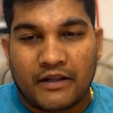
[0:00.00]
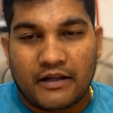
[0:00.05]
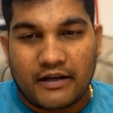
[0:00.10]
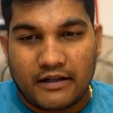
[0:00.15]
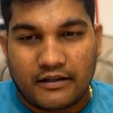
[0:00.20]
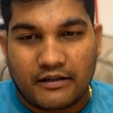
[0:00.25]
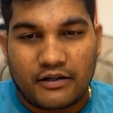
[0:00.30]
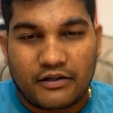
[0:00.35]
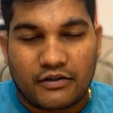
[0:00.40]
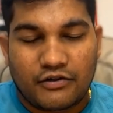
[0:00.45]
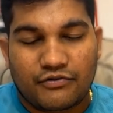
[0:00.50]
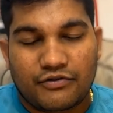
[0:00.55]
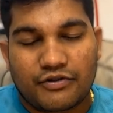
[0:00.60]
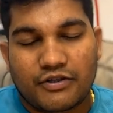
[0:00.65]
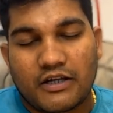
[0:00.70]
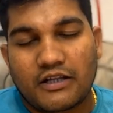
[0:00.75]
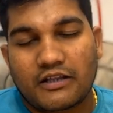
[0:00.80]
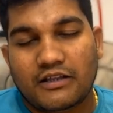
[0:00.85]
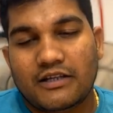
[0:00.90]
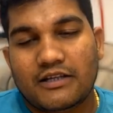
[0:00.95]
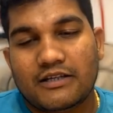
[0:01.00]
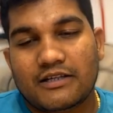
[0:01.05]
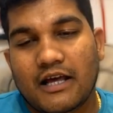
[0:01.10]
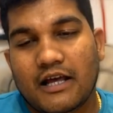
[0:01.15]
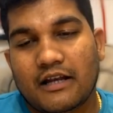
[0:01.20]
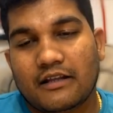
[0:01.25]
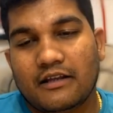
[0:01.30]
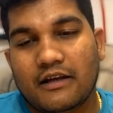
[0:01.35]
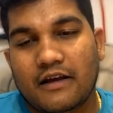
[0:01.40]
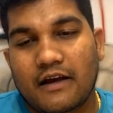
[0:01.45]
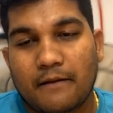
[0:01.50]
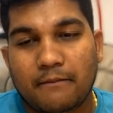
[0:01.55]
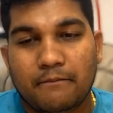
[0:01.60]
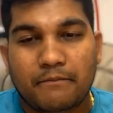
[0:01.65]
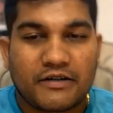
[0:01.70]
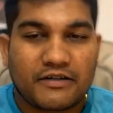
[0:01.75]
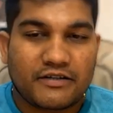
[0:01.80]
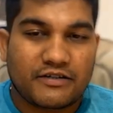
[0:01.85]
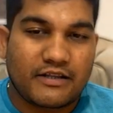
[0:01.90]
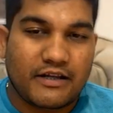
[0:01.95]
Whether you say these are the
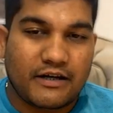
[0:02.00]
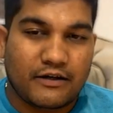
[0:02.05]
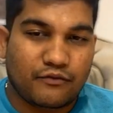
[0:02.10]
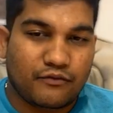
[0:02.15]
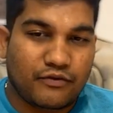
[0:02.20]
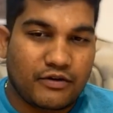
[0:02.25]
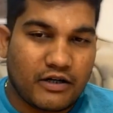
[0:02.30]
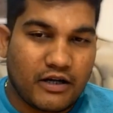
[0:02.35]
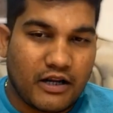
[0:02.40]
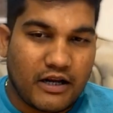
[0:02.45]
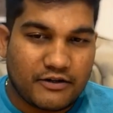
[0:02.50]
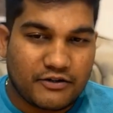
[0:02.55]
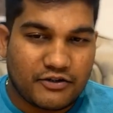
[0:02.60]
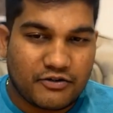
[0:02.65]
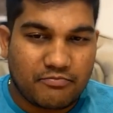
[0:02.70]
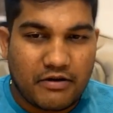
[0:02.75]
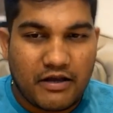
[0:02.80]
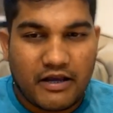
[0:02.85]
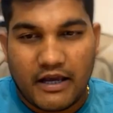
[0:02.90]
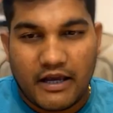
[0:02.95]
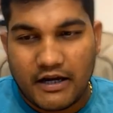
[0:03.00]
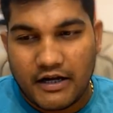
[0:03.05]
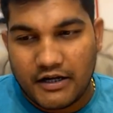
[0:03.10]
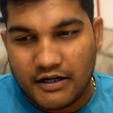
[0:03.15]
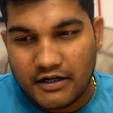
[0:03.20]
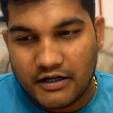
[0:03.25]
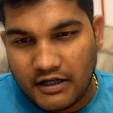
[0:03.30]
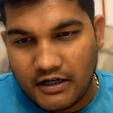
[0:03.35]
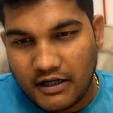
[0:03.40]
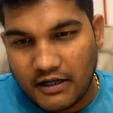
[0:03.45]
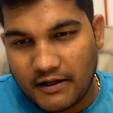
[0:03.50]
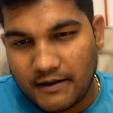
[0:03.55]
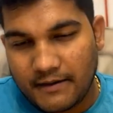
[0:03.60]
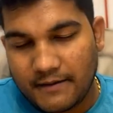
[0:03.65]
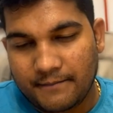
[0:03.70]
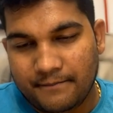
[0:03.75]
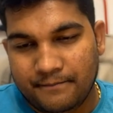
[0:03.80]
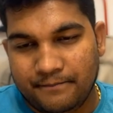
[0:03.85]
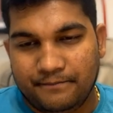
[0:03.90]
habits that one gets by heredity,